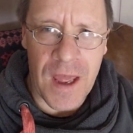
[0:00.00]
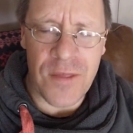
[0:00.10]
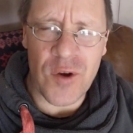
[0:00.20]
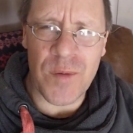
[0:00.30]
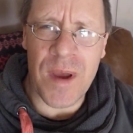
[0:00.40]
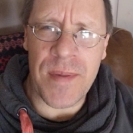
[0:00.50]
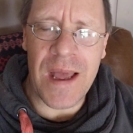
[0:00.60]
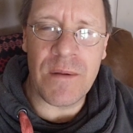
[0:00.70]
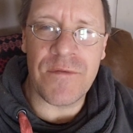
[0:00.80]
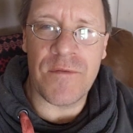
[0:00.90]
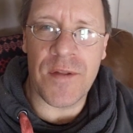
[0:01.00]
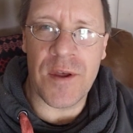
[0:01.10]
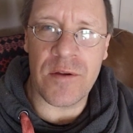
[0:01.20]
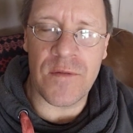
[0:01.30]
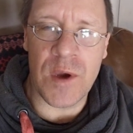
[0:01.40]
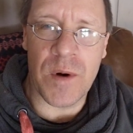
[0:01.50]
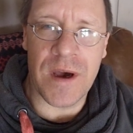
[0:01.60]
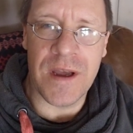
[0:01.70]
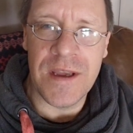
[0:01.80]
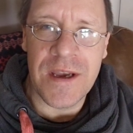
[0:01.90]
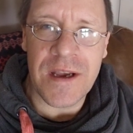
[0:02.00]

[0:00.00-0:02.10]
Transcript: I thought it might be helpful for those of you who are